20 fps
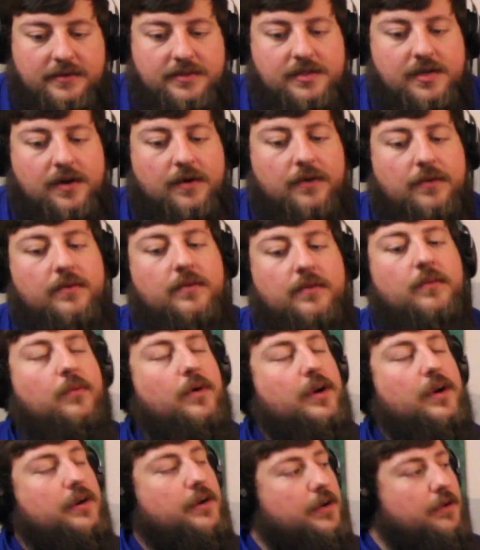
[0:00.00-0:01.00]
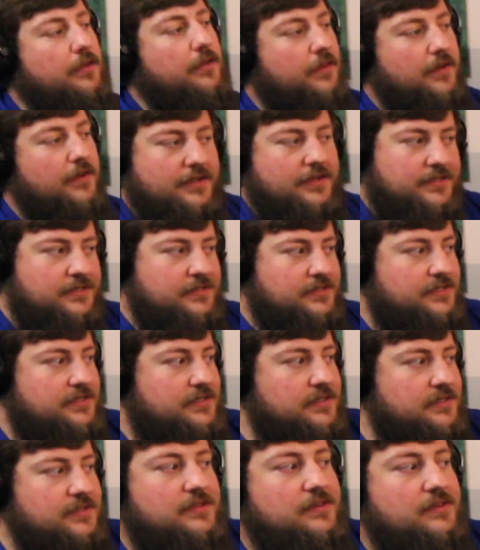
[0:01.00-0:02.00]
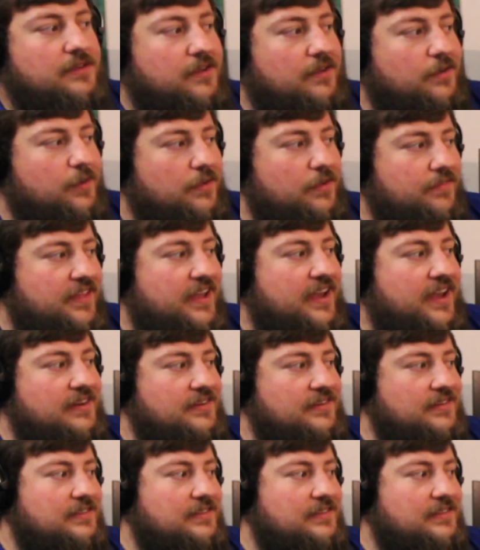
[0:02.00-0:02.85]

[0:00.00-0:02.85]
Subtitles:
So what are your thoughts on all of that?